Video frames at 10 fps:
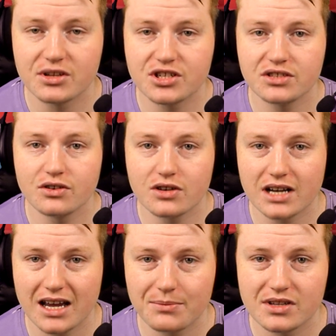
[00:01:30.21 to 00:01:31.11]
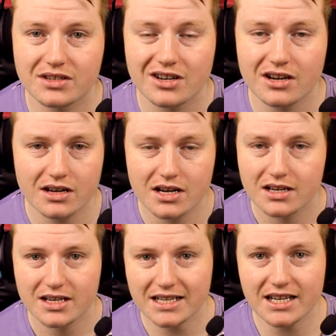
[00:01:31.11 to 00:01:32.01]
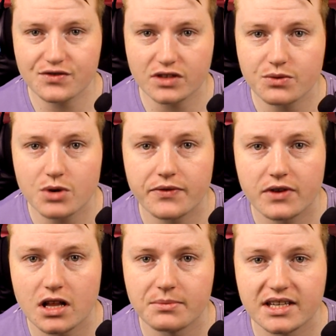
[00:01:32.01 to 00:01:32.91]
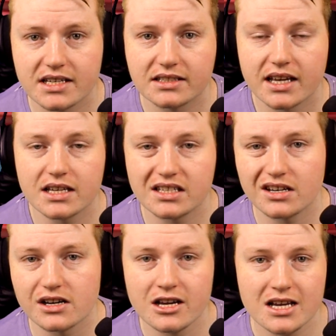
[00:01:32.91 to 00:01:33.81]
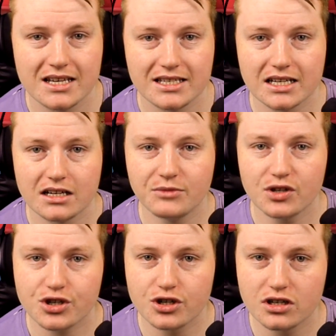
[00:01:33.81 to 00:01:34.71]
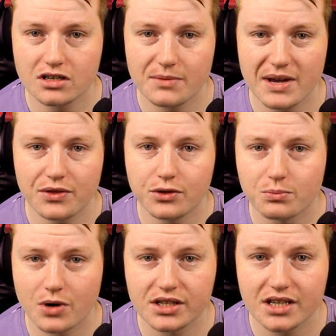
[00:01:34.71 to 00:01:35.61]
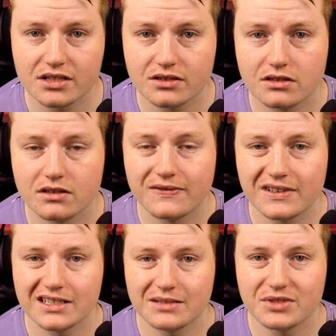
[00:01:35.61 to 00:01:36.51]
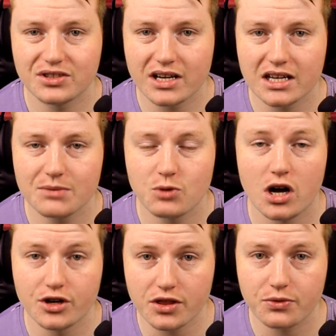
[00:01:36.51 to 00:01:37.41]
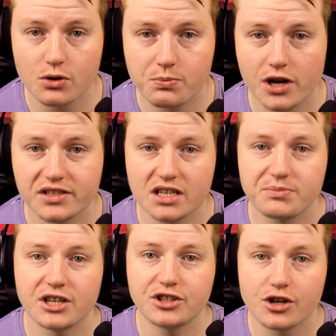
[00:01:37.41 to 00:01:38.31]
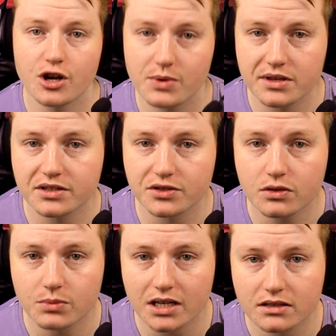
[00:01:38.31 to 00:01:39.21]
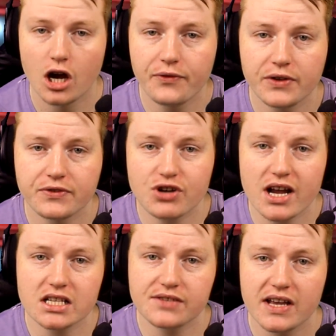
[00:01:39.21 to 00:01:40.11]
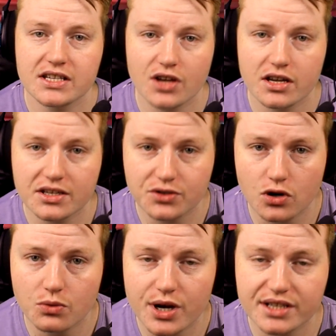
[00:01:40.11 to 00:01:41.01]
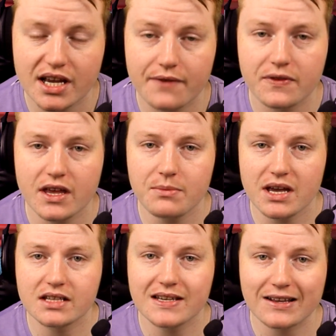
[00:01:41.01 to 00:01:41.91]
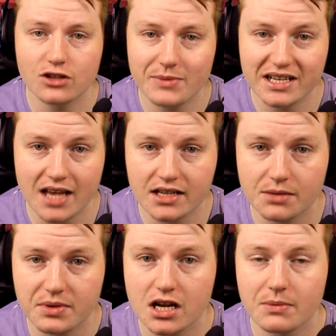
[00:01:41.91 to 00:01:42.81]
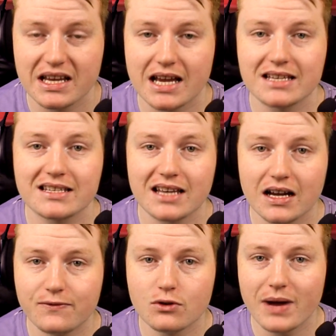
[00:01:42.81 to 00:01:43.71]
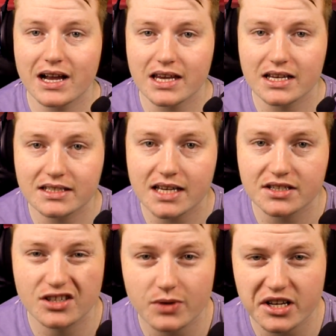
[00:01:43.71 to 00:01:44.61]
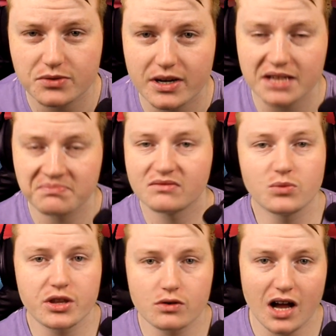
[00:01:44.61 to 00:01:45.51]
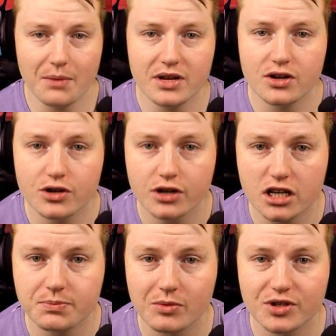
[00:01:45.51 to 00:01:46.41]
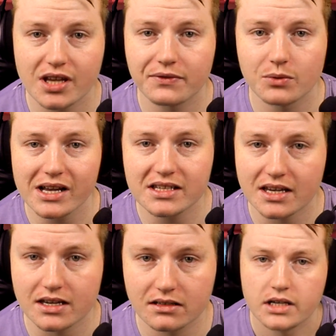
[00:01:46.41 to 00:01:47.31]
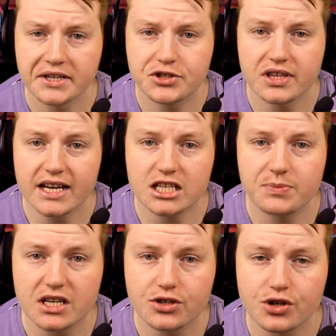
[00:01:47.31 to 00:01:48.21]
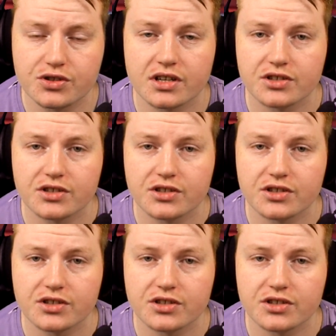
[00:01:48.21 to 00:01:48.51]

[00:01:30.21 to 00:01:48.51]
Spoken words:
It's just not going to happen. So it doesn't really work for clubs these days. So, yeah, I'm not sure about the thought process of signing him. Well, I know the thought process, but I don't know whether it's a good one. Hopefully for Dragons fans, though, this all works out for them, and Zac Lomax ends up becoming a star fullback in season 2020. Whether it will happen, who knows, but we'll just have to wait and see. Now into the next bit of news.